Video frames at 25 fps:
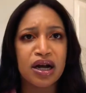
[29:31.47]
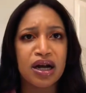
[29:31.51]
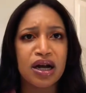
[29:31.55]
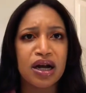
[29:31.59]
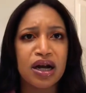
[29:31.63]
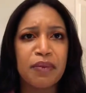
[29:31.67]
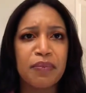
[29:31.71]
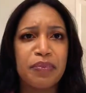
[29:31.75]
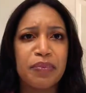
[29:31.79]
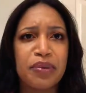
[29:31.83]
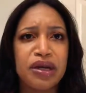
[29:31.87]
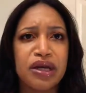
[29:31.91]

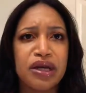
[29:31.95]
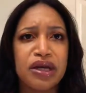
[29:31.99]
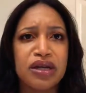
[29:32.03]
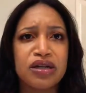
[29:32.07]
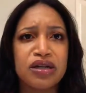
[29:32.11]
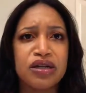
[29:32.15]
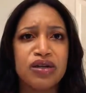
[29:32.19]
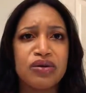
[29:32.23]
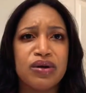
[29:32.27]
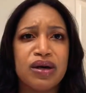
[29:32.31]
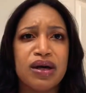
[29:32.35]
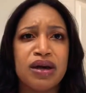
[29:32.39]
company
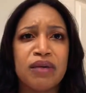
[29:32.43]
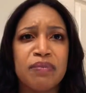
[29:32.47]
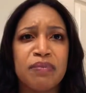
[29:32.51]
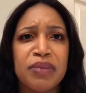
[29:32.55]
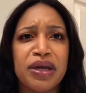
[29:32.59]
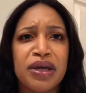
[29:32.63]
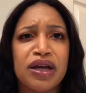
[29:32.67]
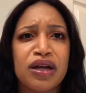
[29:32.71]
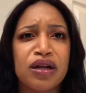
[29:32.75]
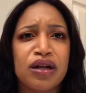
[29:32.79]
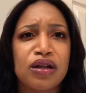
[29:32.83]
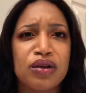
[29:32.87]
to
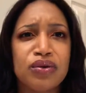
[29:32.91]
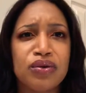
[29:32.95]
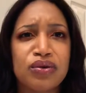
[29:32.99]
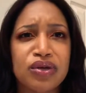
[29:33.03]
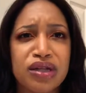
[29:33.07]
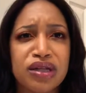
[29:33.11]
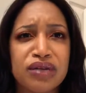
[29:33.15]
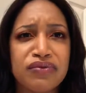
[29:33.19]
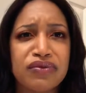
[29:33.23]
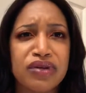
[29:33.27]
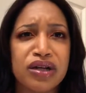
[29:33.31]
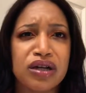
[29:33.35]
be
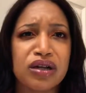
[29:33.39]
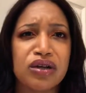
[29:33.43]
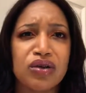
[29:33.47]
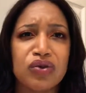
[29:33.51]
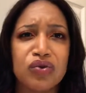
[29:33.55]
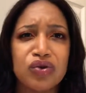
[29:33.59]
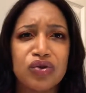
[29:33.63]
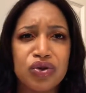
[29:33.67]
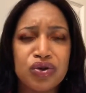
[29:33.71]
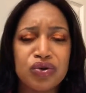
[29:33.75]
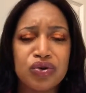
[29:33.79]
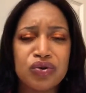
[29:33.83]
inclusive, to
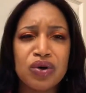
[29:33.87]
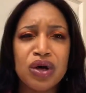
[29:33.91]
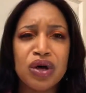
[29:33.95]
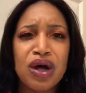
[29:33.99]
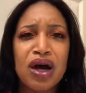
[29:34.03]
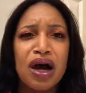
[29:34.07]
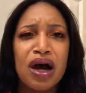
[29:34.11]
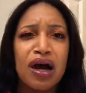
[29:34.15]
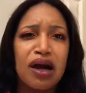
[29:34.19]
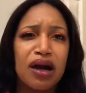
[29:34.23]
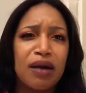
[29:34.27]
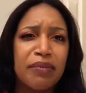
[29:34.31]
include you,
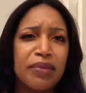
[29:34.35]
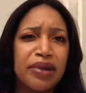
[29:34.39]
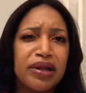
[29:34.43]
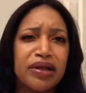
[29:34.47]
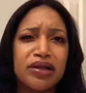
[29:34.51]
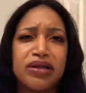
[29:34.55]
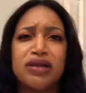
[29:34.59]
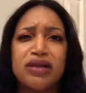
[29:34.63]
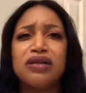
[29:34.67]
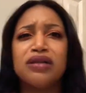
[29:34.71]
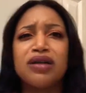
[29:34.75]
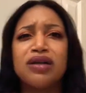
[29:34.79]
a company
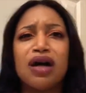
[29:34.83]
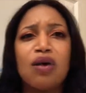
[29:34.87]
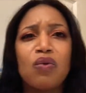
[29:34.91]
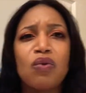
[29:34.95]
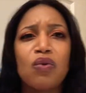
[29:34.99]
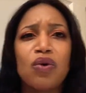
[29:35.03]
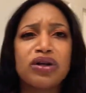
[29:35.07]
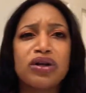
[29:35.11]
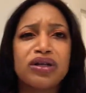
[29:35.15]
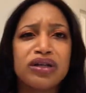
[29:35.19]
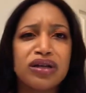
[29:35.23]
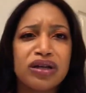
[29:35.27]
that does not
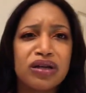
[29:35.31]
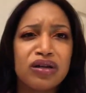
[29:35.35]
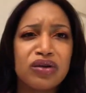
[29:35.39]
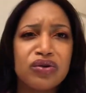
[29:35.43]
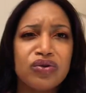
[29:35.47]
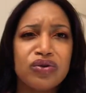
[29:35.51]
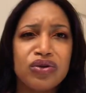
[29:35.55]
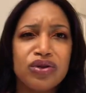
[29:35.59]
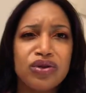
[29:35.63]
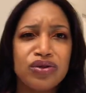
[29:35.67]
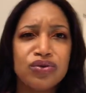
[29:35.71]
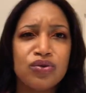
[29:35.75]
want to
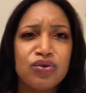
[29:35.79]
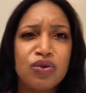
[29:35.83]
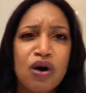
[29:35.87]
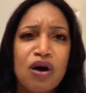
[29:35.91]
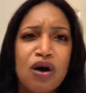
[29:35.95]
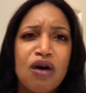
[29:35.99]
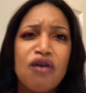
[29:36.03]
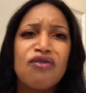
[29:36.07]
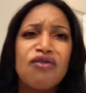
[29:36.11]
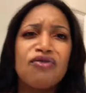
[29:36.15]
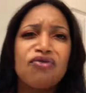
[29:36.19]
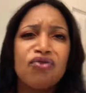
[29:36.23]
include you,
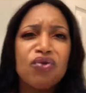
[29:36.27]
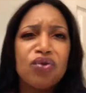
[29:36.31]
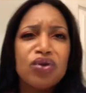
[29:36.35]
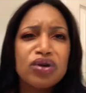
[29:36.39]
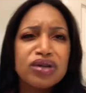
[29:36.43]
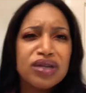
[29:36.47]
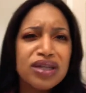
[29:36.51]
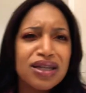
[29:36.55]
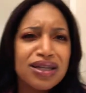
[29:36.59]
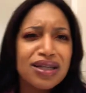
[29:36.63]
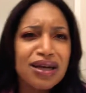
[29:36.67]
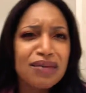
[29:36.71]

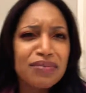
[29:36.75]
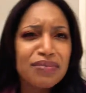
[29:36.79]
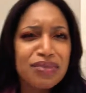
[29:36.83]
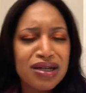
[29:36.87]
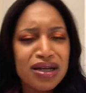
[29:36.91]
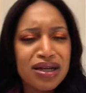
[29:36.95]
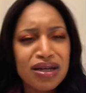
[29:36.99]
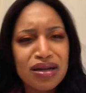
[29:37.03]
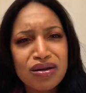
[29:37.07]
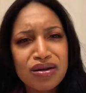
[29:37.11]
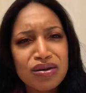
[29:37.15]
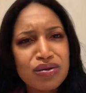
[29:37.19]
forcing them
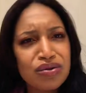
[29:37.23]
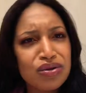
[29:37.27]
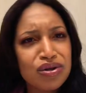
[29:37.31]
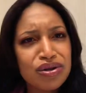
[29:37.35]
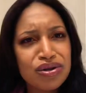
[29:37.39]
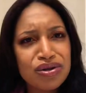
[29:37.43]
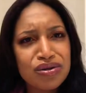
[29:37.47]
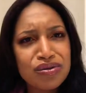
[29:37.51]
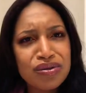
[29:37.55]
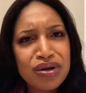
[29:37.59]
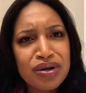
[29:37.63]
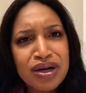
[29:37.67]
to include
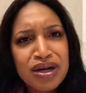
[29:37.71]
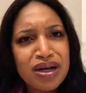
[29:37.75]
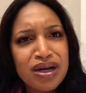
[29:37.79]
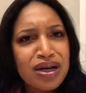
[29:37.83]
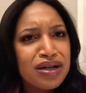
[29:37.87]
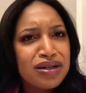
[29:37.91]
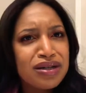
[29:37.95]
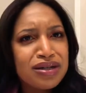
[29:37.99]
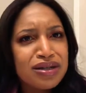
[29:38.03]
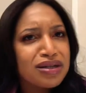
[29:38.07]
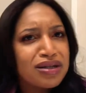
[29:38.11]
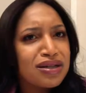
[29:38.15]
you
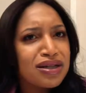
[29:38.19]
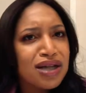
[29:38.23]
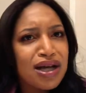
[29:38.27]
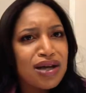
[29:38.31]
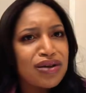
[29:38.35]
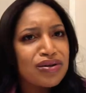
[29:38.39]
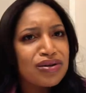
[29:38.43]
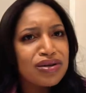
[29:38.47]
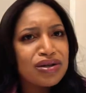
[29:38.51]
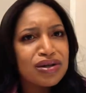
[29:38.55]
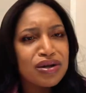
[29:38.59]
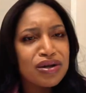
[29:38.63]
just
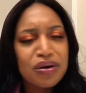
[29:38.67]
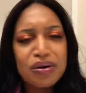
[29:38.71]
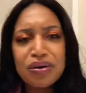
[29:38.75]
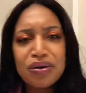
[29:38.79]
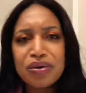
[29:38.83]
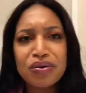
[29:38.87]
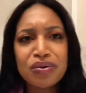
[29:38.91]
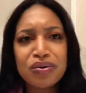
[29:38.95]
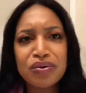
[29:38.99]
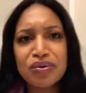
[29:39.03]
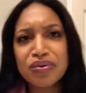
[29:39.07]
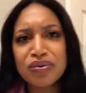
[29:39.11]
sounds
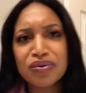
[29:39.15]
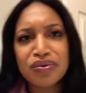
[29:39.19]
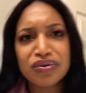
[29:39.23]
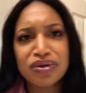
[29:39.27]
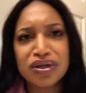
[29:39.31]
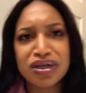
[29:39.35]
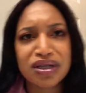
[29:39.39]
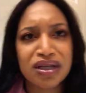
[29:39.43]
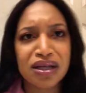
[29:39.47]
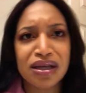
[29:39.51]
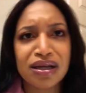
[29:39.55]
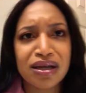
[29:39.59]
so
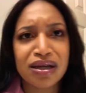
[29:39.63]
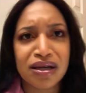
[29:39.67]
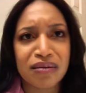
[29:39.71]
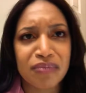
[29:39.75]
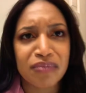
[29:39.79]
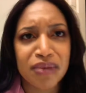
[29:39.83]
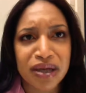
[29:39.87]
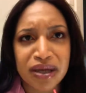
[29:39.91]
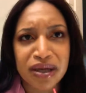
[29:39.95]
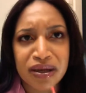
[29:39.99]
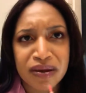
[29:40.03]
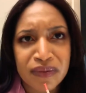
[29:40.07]
silly to
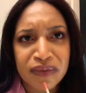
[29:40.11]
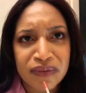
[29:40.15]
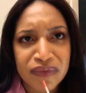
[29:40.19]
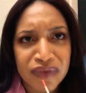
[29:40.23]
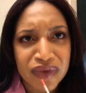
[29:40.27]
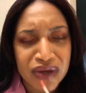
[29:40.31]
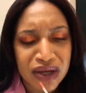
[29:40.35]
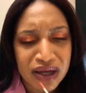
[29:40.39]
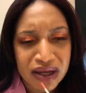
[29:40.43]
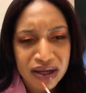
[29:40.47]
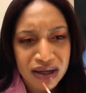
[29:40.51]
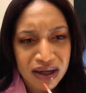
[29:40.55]
me
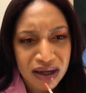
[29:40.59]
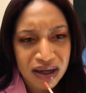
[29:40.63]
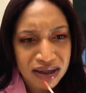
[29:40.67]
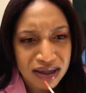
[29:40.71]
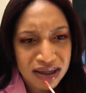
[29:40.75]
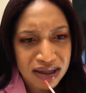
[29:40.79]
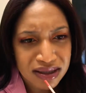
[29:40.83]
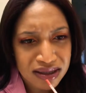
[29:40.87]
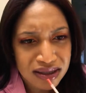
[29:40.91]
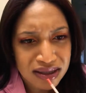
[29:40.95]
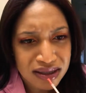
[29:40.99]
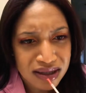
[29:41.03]
and
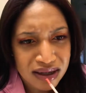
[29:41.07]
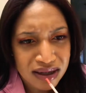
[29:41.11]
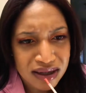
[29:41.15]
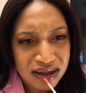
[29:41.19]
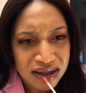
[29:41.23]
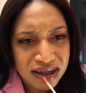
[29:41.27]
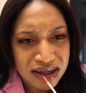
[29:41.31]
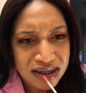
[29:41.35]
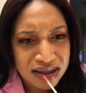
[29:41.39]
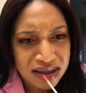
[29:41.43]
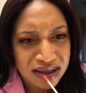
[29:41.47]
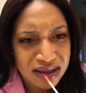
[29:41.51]

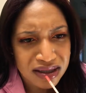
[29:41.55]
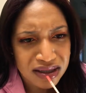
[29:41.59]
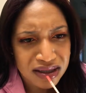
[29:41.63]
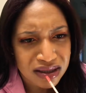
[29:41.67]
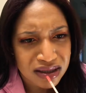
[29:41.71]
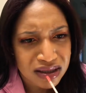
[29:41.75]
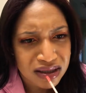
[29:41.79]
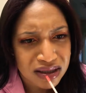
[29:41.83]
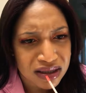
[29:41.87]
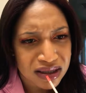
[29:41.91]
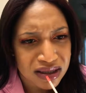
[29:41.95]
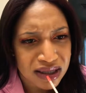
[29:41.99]
unnecessary. It's
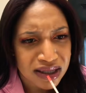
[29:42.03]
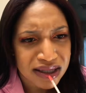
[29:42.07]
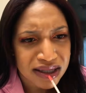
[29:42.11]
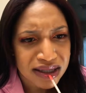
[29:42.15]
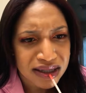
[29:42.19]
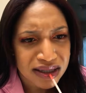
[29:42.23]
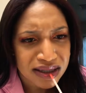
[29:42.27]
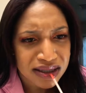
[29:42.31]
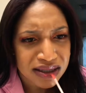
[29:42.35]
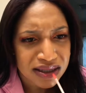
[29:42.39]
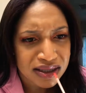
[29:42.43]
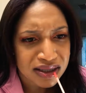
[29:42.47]
just
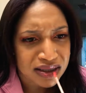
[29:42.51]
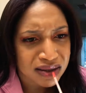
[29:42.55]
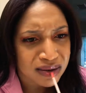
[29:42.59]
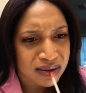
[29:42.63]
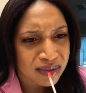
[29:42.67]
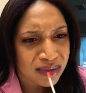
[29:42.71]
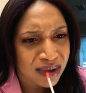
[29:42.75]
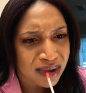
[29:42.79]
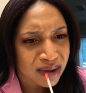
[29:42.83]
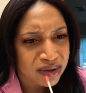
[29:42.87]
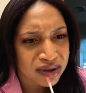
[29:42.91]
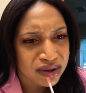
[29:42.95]
strange.
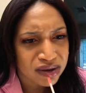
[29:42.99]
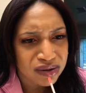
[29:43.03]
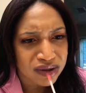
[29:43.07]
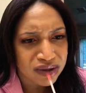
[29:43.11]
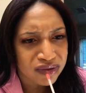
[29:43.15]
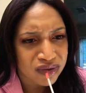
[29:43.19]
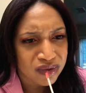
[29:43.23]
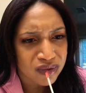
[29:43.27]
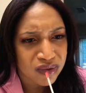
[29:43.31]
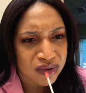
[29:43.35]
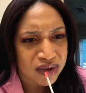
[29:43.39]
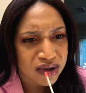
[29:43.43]
Why would you
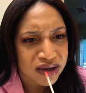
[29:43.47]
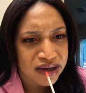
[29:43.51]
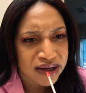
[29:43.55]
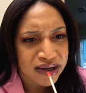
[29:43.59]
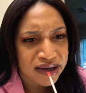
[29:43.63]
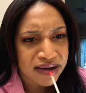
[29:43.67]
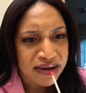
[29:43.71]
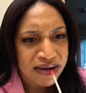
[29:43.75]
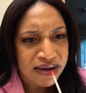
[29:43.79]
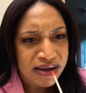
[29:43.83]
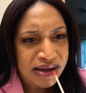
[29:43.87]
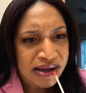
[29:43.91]
even want
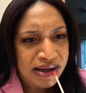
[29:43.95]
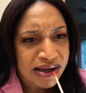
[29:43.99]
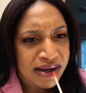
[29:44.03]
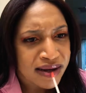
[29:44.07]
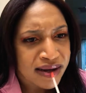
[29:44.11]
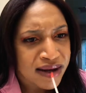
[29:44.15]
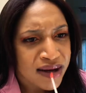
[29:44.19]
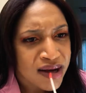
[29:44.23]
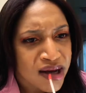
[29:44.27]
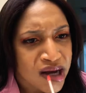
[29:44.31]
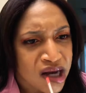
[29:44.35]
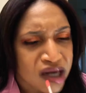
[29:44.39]

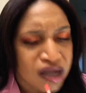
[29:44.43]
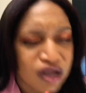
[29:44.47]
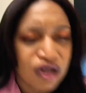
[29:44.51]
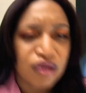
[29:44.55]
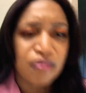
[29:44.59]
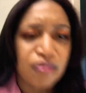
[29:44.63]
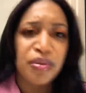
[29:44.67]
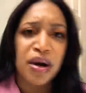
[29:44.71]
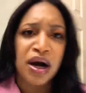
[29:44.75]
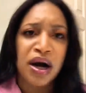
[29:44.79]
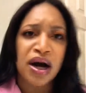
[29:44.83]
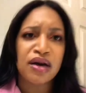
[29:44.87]
to
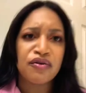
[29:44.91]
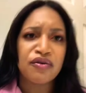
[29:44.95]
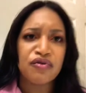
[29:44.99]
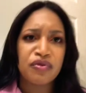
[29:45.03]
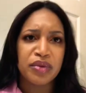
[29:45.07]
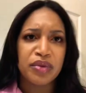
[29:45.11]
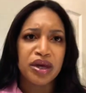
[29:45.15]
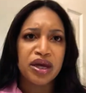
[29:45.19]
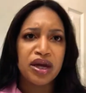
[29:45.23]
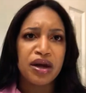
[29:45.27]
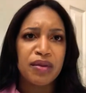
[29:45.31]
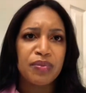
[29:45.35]
buy
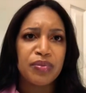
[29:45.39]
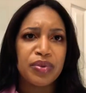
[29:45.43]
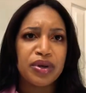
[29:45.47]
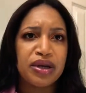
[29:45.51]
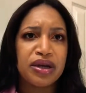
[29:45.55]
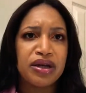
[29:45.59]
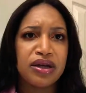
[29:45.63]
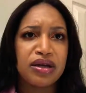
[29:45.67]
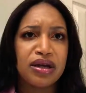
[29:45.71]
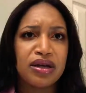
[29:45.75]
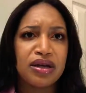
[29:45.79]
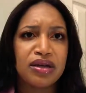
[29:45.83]
from a
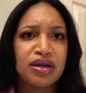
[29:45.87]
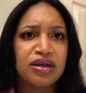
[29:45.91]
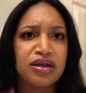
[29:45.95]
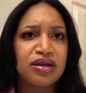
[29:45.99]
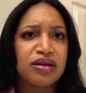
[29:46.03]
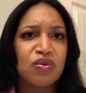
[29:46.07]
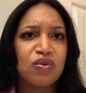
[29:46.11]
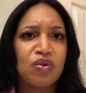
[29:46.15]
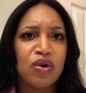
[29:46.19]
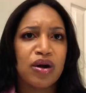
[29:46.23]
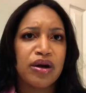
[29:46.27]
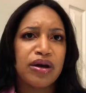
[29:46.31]
company that
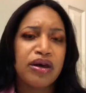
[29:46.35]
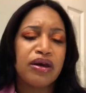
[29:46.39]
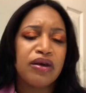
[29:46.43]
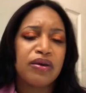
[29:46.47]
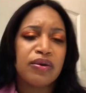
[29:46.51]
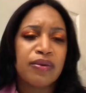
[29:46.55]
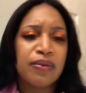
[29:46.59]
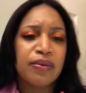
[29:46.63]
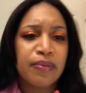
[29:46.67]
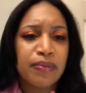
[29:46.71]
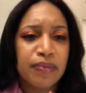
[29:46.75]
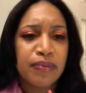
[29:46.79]
doesn't want
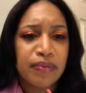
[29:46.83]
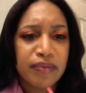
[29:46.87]
you?